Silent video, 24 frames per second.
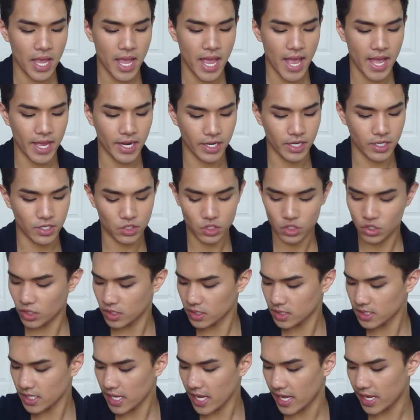and it is
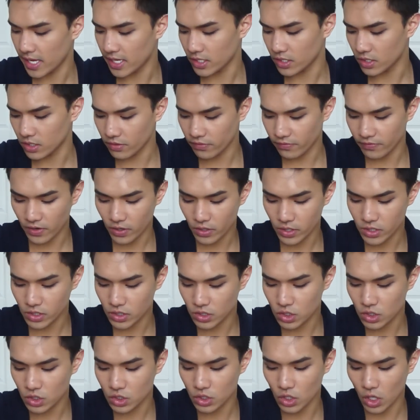just a very
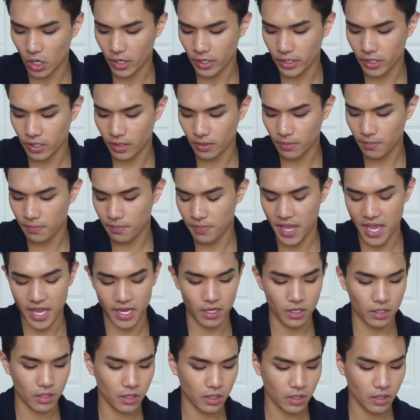stark pink.